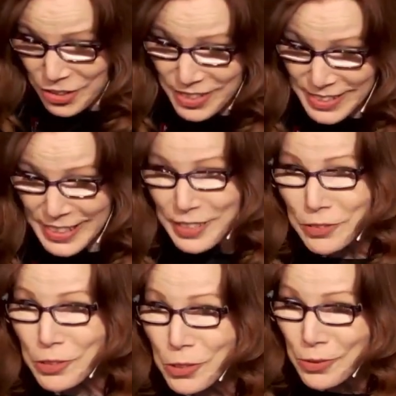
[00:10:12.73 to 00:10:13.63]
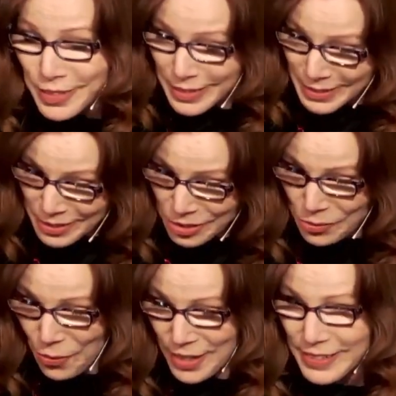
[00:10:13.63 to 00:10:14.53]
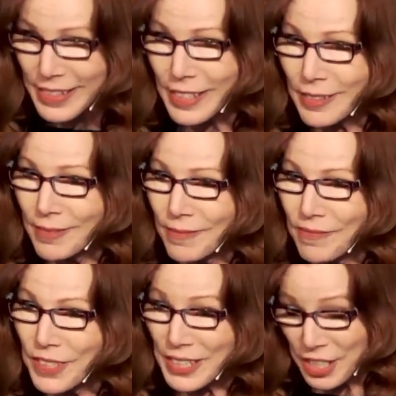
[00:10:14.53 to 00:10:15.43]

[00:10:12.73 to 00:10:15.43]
just get loose in the joints and very